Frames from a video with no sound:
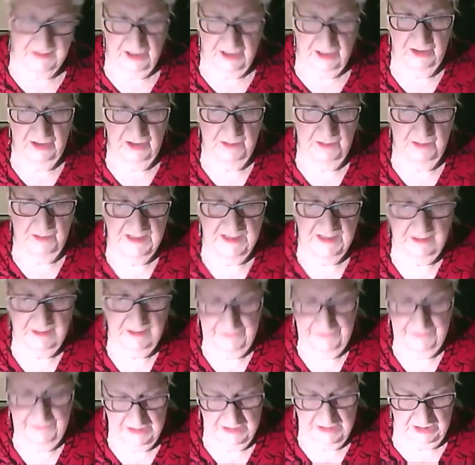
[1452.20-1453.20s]
hurt myself
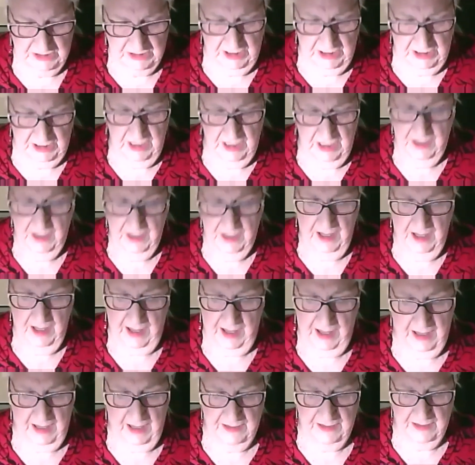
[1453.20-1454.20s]
physically.
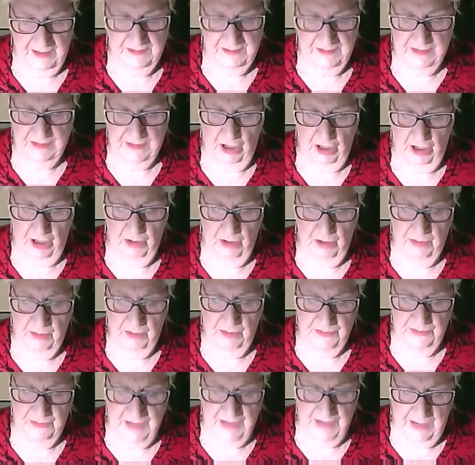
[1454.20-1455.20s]
And so
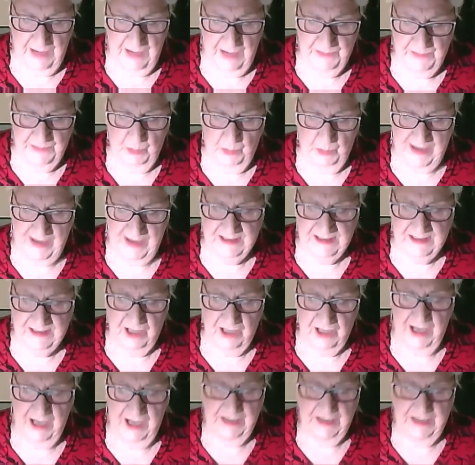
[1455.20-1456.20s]
that the
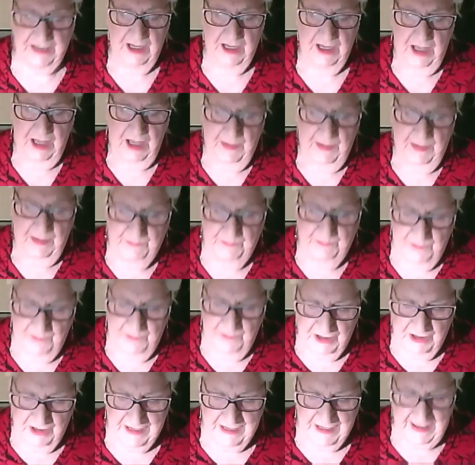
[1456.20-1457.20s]
waistline
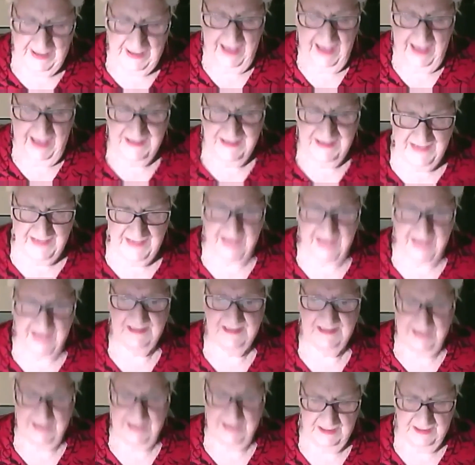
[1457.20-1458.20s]
has that
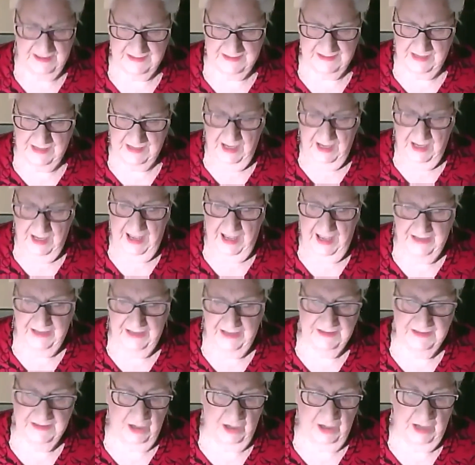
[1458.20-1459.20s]
sense.
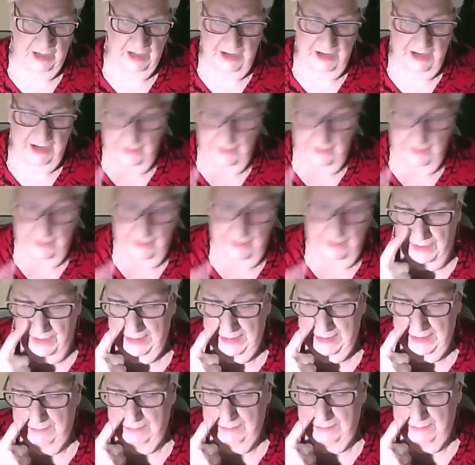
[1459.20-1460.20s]
And I've got here
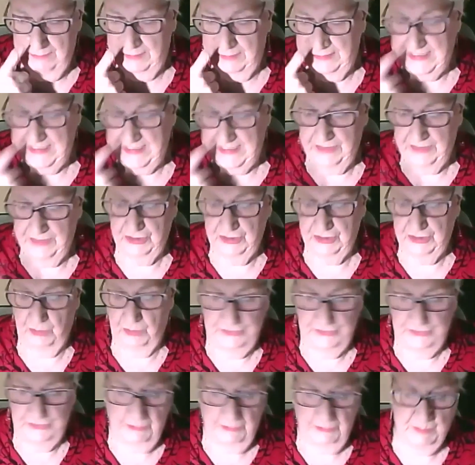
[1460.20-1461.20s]
written down too,
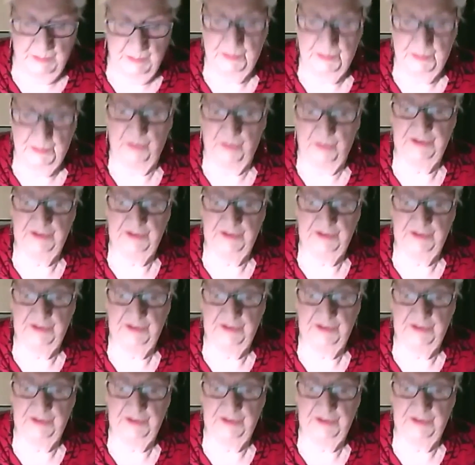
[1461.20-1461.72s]
also important